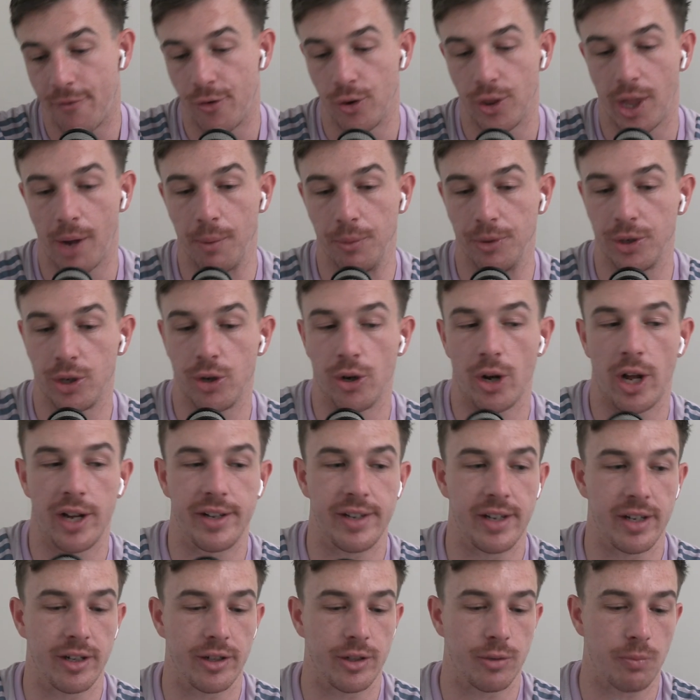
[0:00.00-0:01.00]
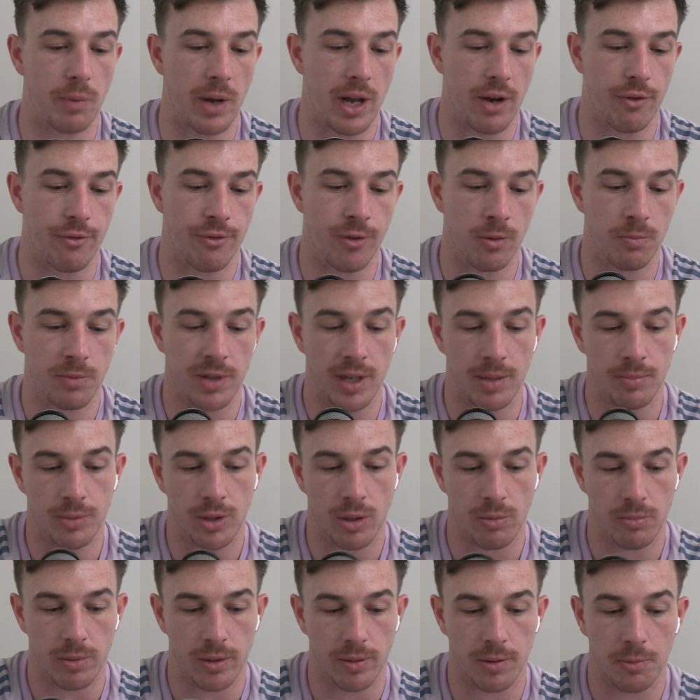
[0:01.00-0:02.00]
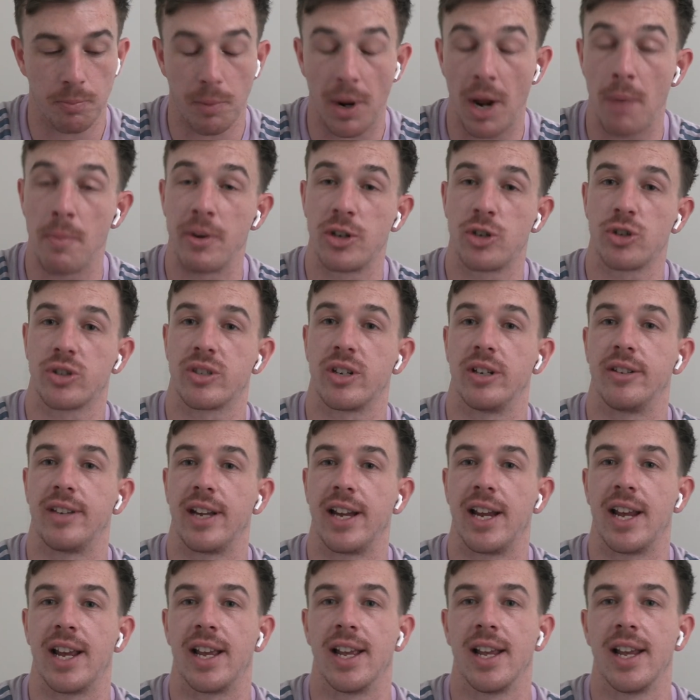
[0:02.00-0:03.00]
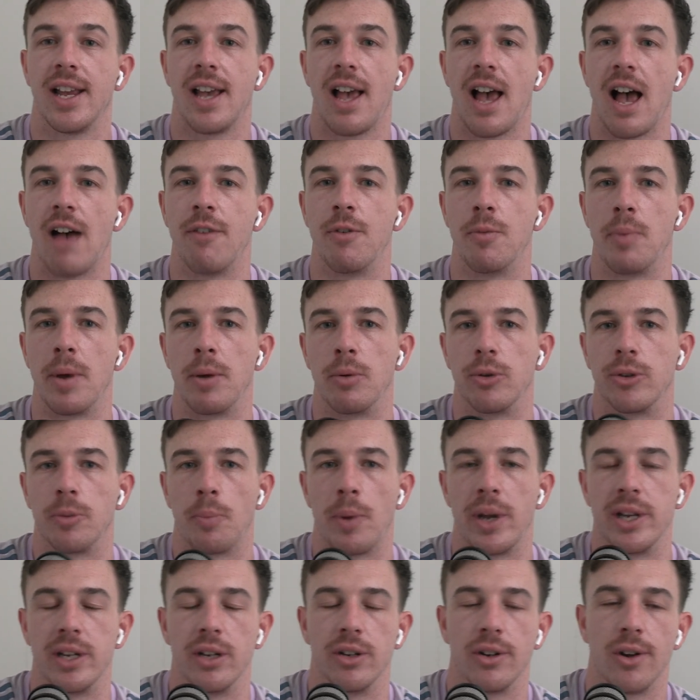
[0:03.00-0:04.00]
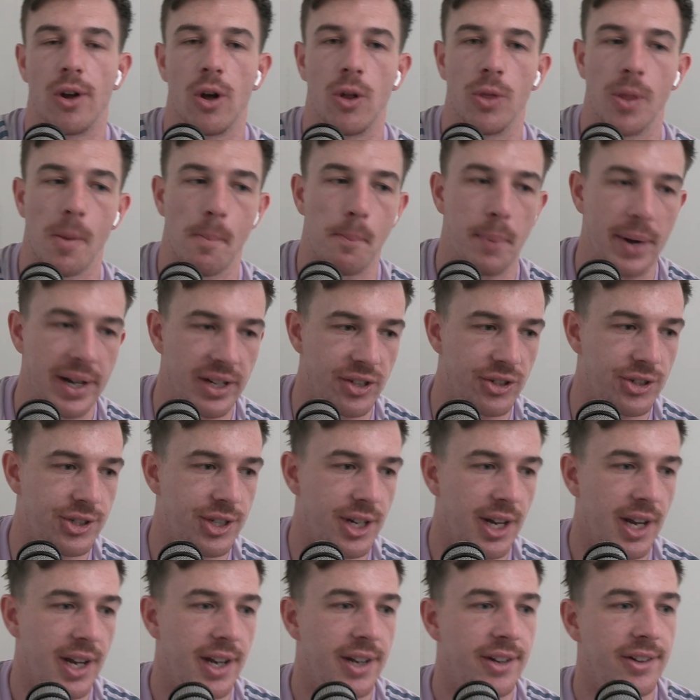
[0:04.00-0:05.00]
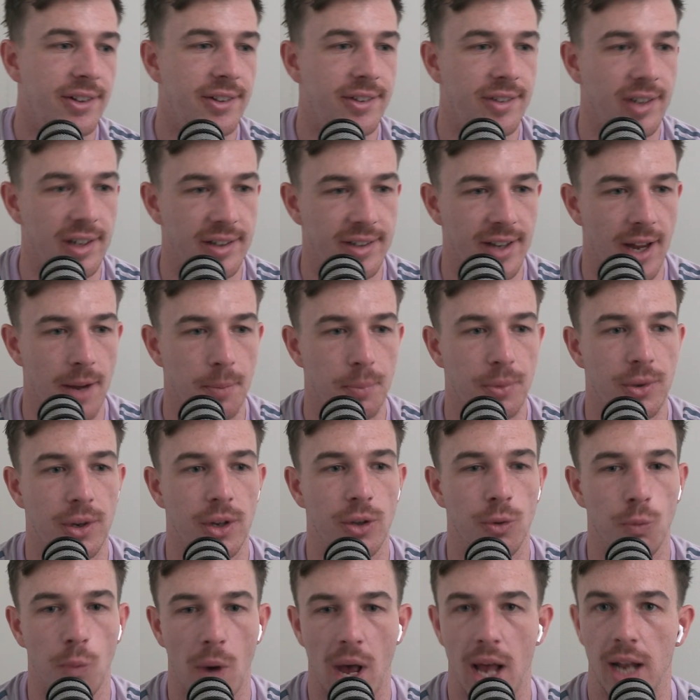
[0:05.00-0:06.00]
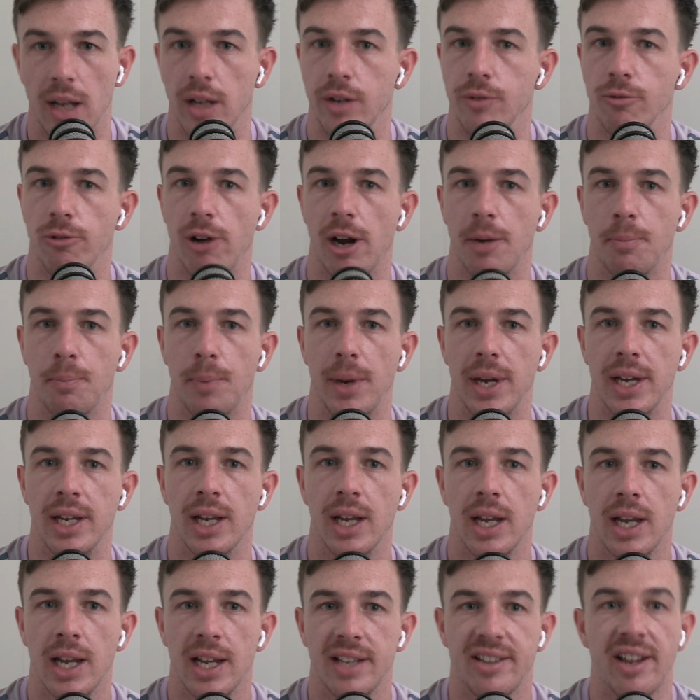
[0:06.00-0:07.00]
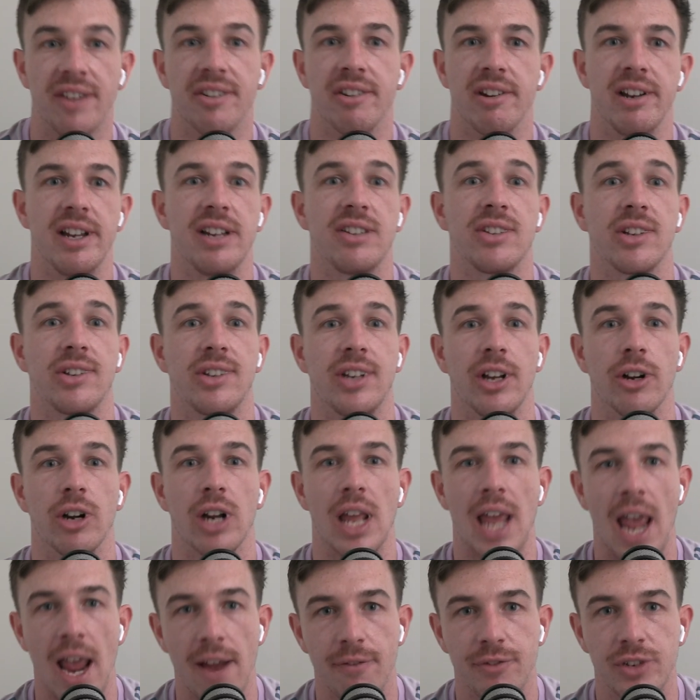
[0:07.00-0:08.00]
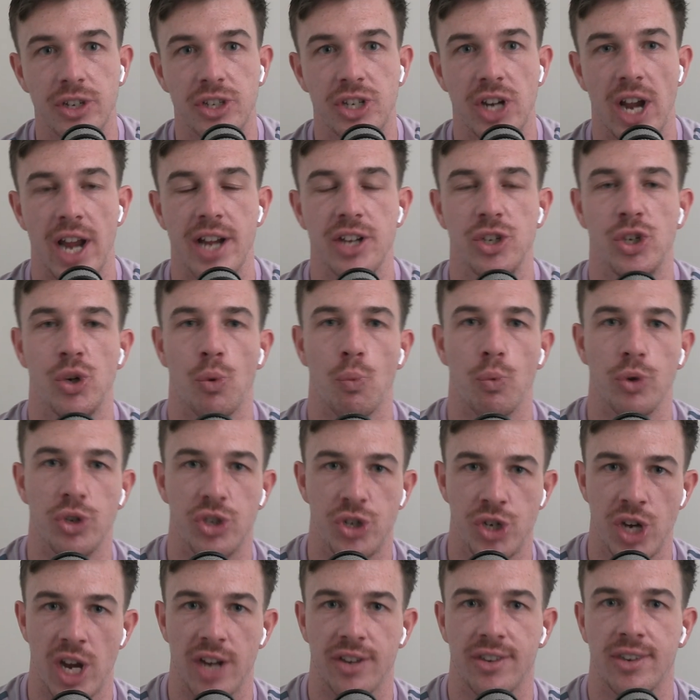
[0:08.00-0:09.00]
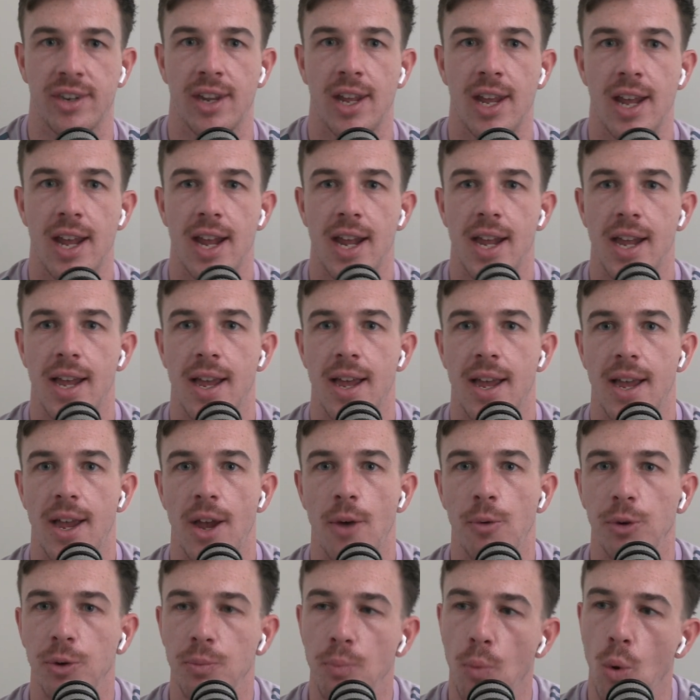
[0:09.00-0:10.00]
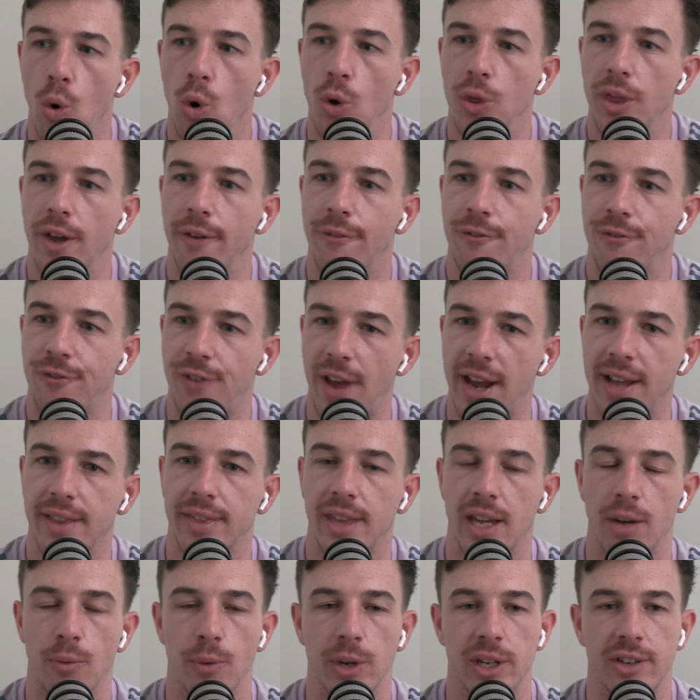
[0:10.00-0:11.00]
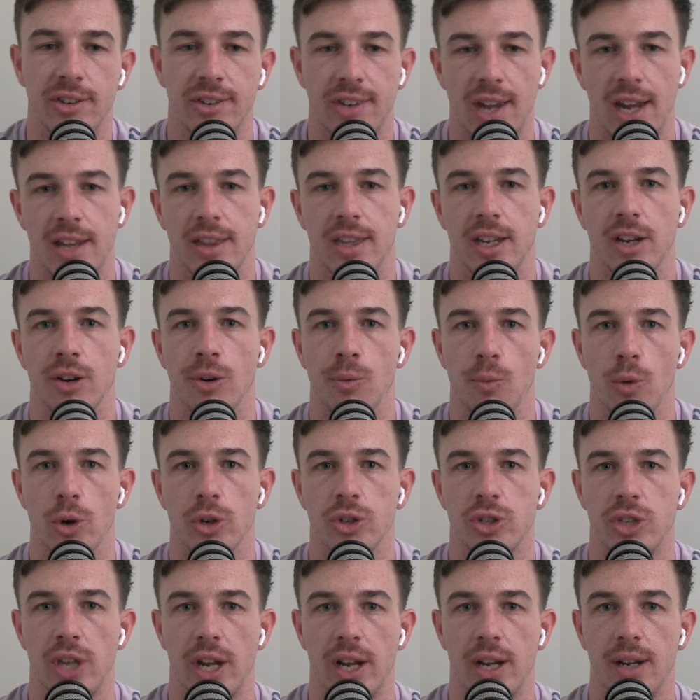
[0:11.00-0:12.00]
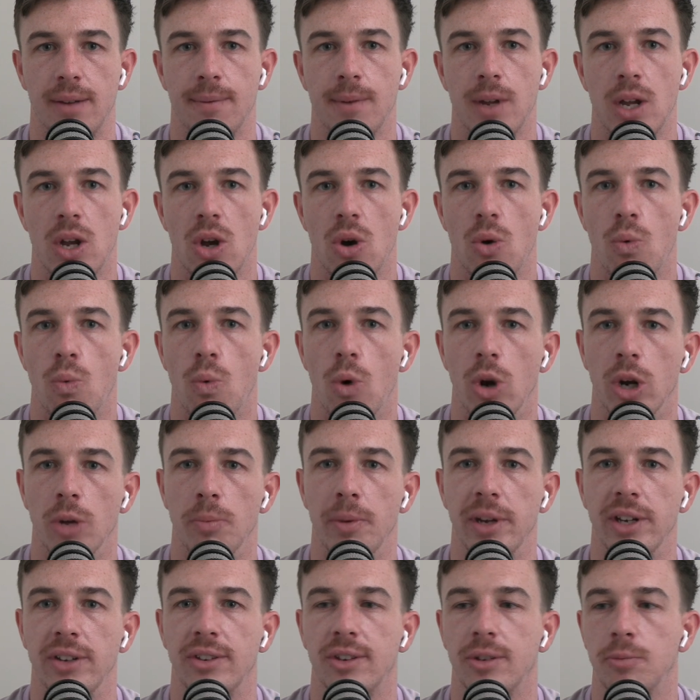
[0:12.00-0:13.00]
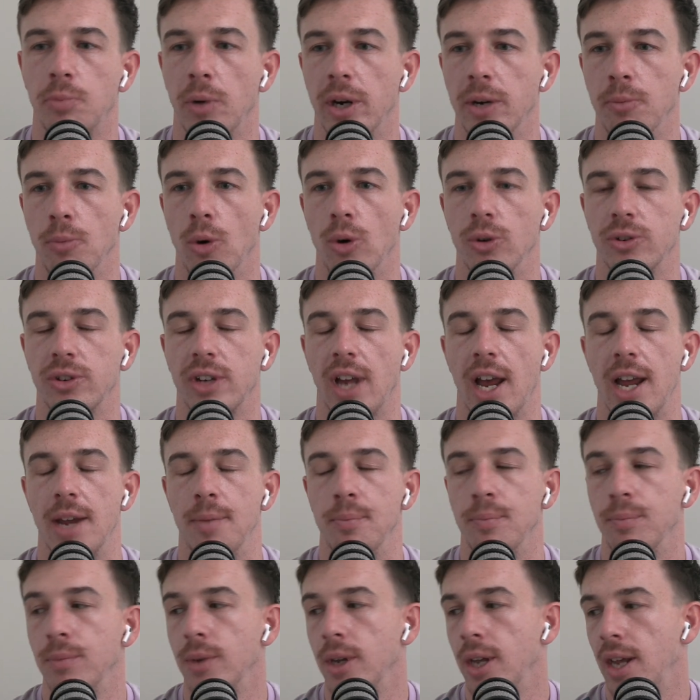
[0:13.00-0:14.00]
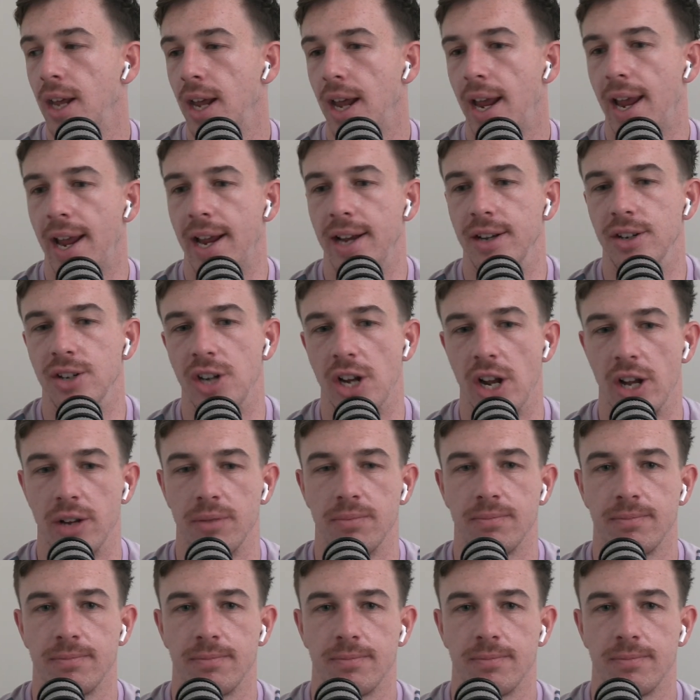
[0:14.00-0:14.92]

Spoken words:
thought that was a good idea as well from Sam Tompkins. But I'm interested to hear other people's opinion on the bench setups as well in rugby. Doesn't necessarily have to change. It was more the fact that we sat there and watched that Wallabies Springboks game, and, you know,